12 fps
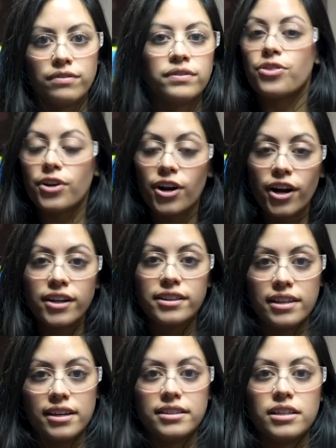The third
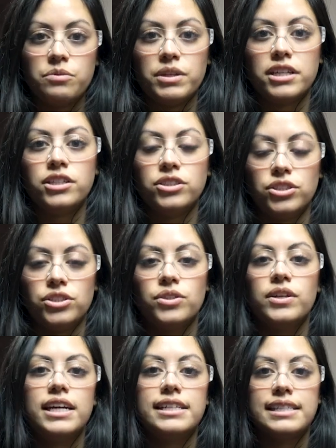thing that we can do
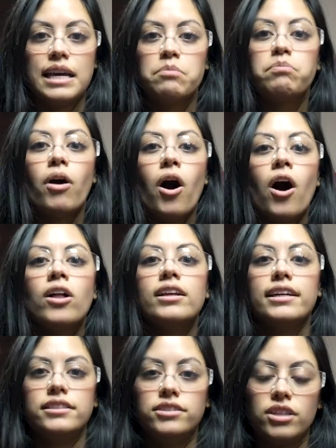is a ball
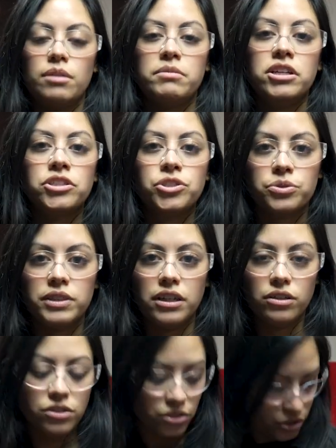and dummy drill.